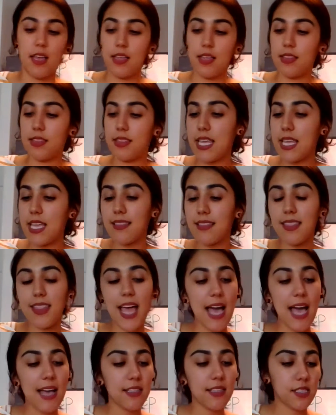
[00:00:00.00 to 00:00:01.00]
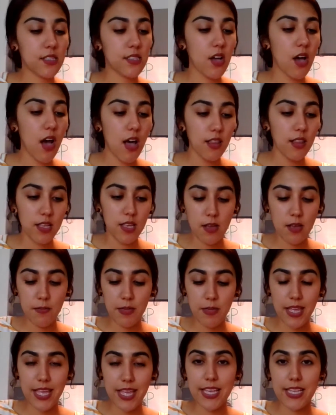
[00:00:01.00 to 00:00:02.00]
The last
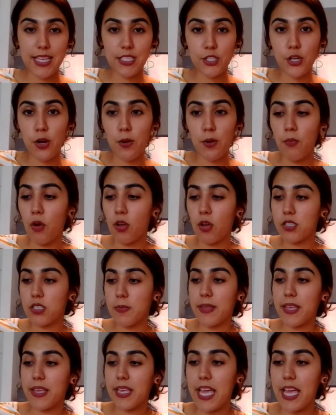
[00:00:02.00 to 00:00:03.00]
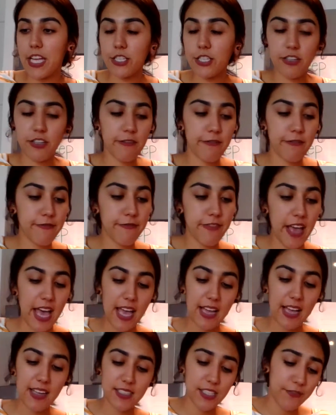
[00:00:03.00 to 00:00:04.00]
column is your multiplication
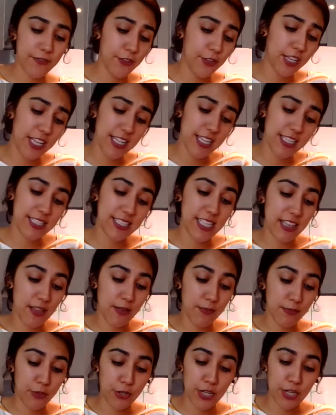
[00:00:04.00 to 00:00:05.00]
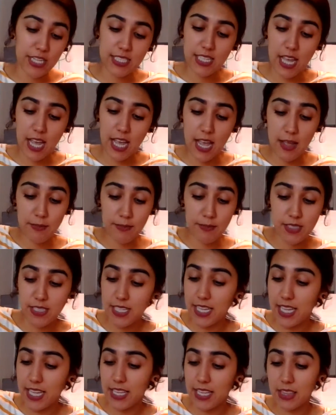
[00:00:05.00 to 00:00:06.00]
facts. If you need to see them 3 times
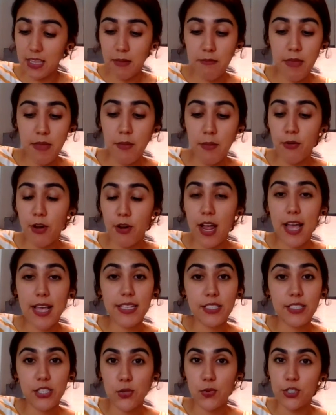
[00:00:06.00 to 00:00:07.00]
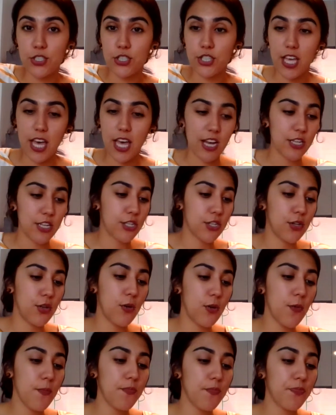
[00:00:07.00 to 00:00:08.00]
to get them memorized, do what you got to
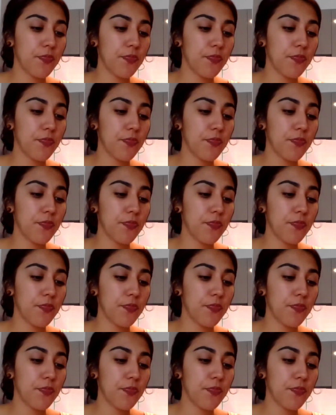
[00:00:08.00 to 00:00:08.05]
do.